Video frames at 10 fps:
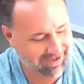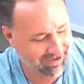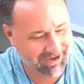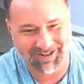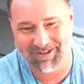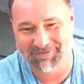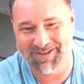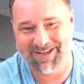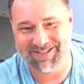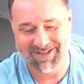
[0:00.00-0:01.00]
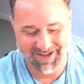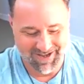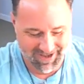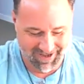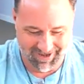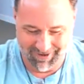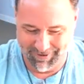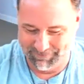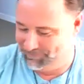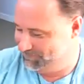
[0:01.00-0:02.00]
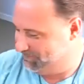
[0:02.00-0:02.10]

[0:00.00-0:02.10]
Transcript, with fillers: you're gonna love this. Um,